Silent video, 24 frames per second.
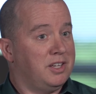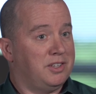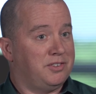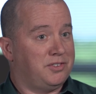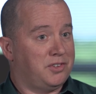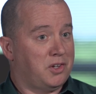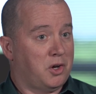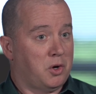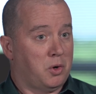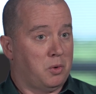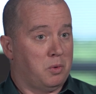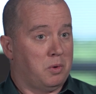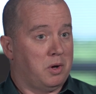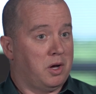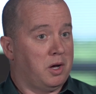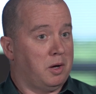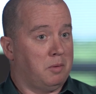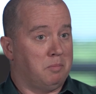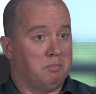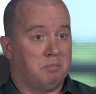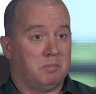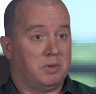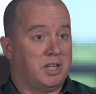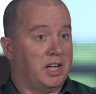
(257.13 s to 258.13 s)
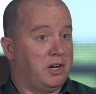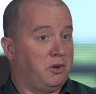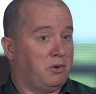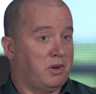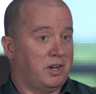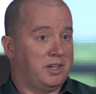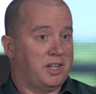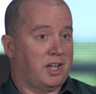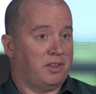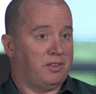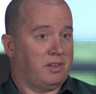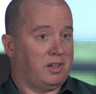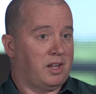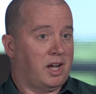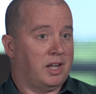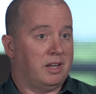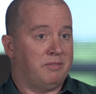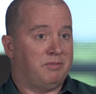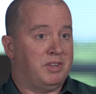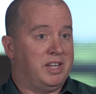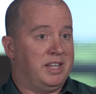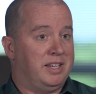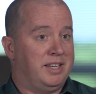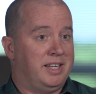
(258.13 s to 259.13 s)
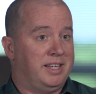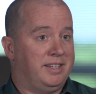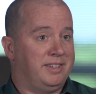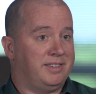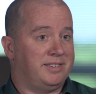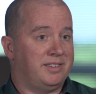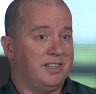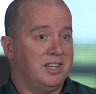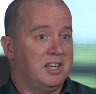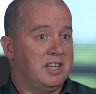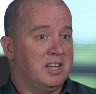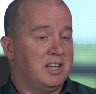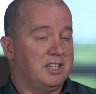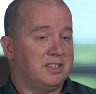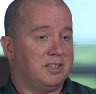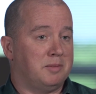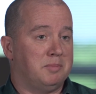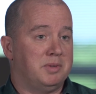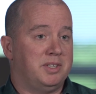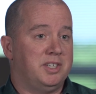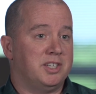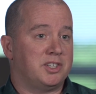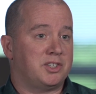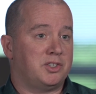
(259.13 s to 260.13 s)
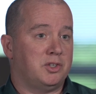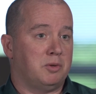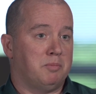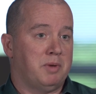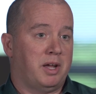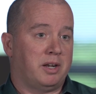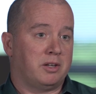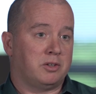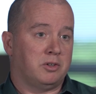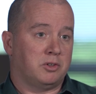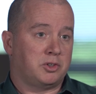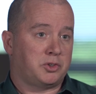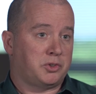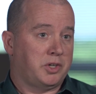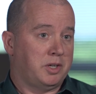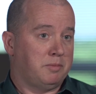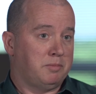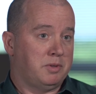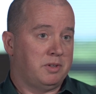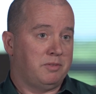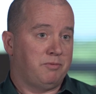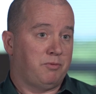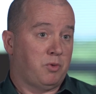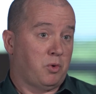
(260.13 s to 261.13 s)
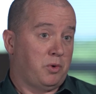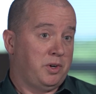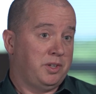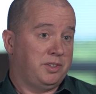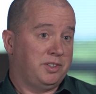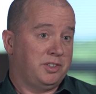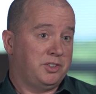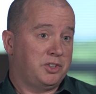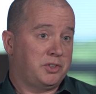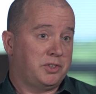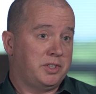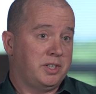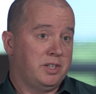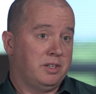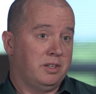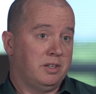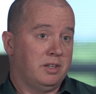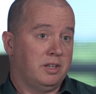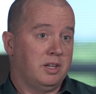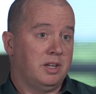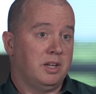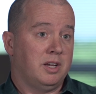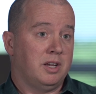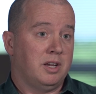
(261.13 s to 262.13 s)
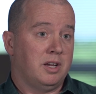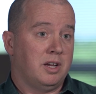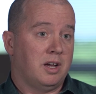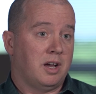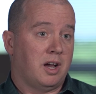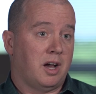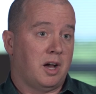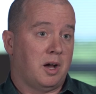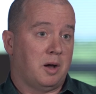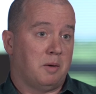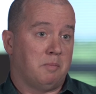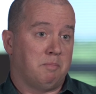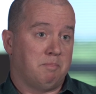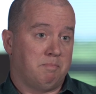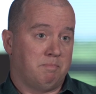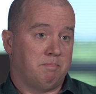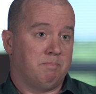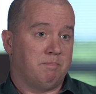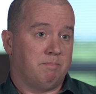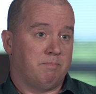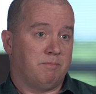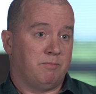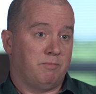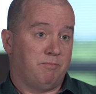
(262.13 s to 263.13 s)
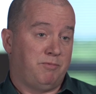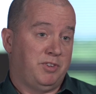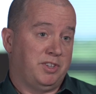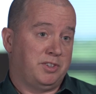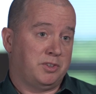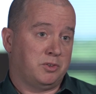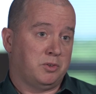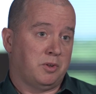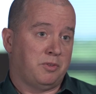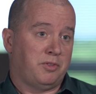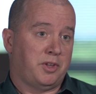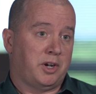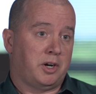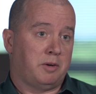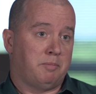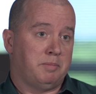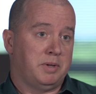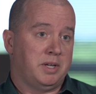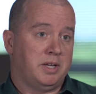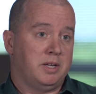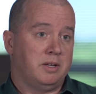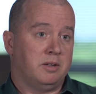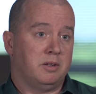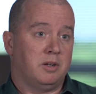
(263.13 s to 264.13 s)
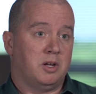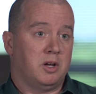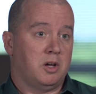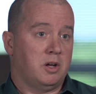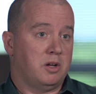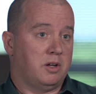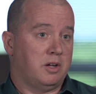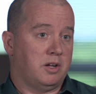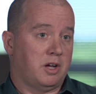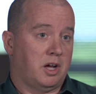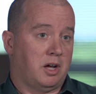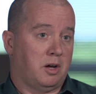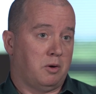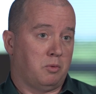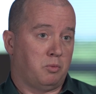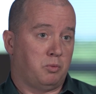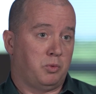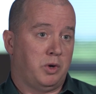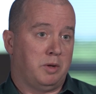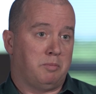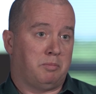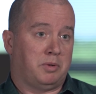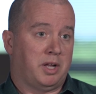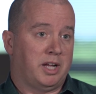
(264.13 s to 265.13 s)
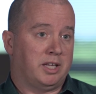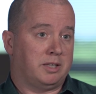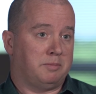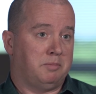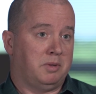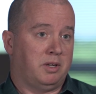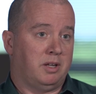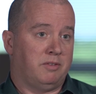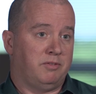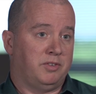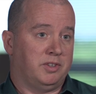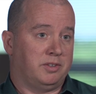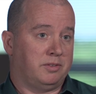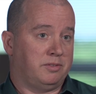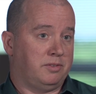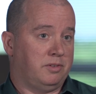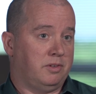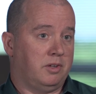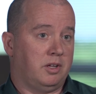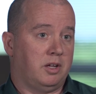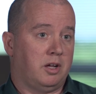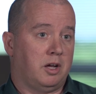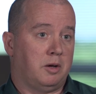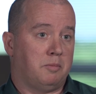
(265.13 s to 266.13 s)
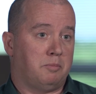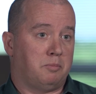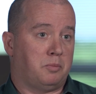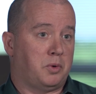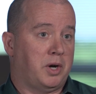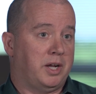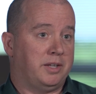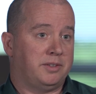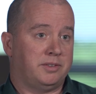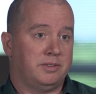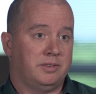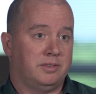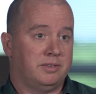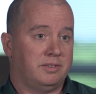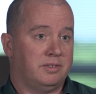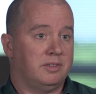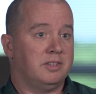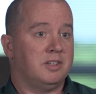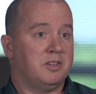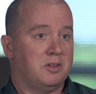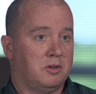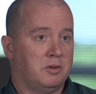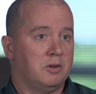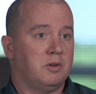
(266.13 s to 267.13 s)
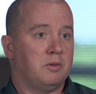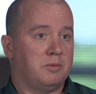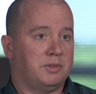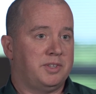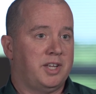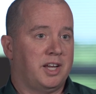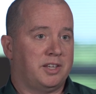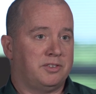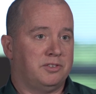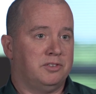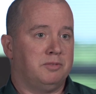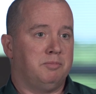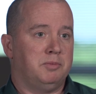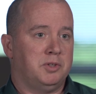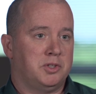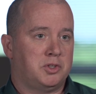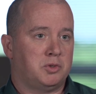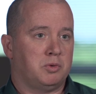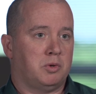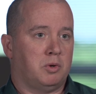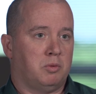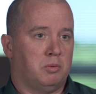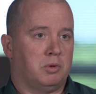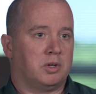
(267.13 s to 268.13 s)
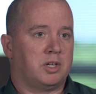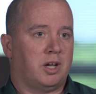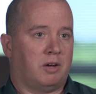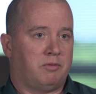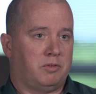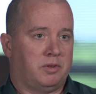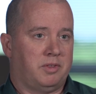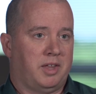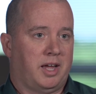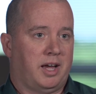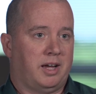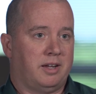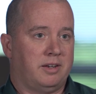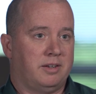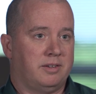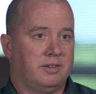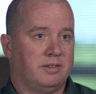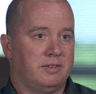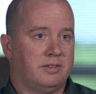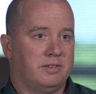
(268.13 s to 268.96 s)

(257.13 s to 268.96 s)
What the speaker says: So later on down the line, if he needs some additional medical treatment for his injury, physical therapy, replacement of his braces, Texas Mutual will cover that.